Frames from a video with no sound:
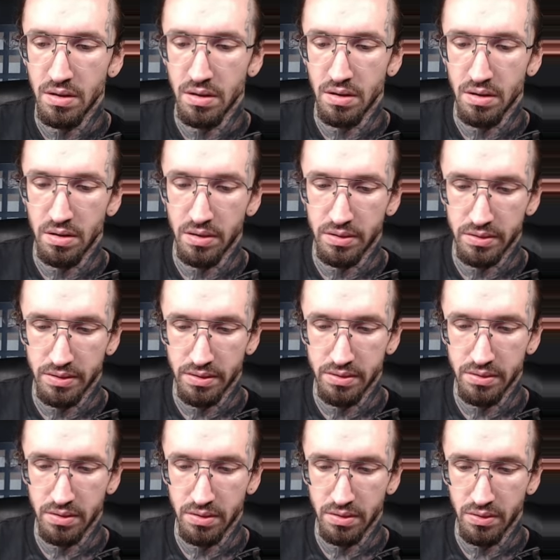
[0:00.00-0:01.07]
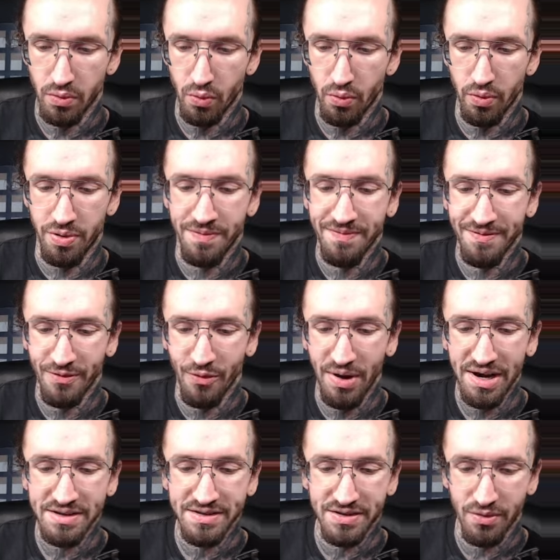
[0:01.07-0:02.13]
And
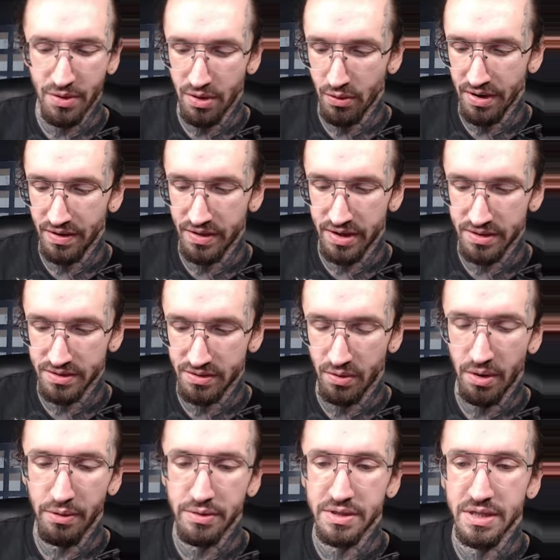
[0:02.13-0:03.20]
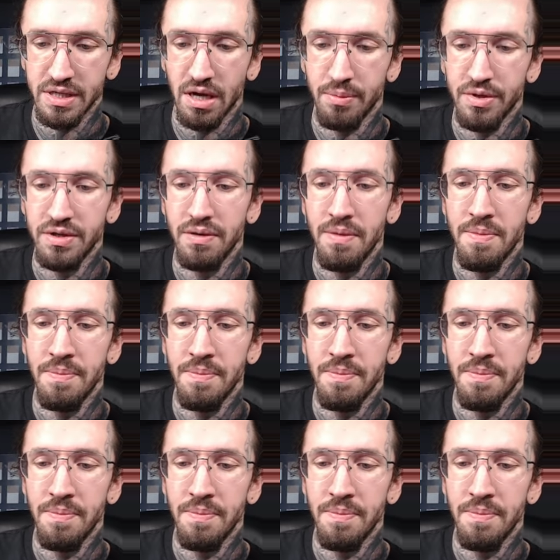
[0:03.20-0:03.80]
where's the... Okay, there's the rarity. Come in.